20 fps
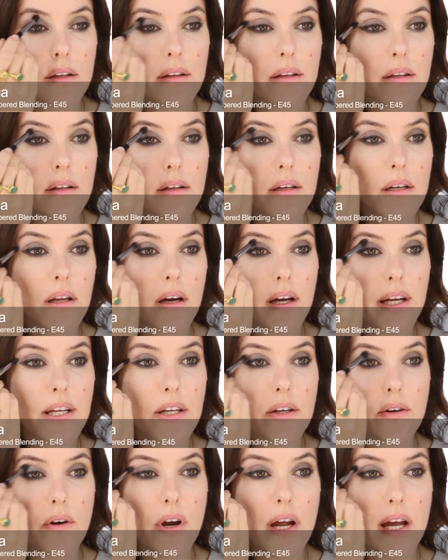the
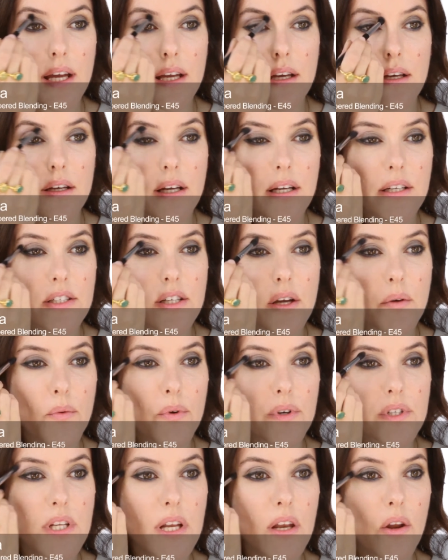light grey, and I don't
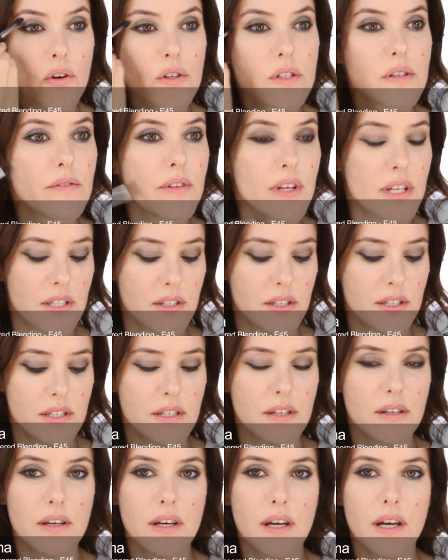want a lot of this,
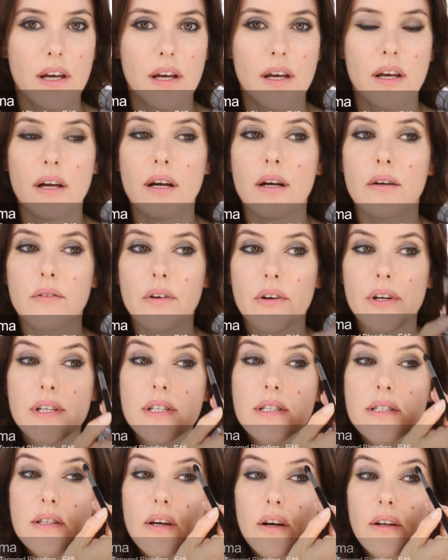just a very
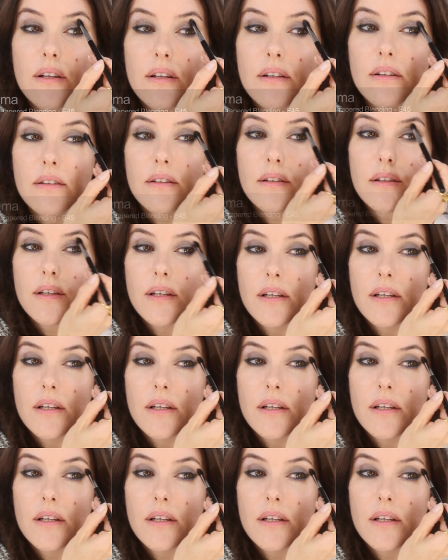subtle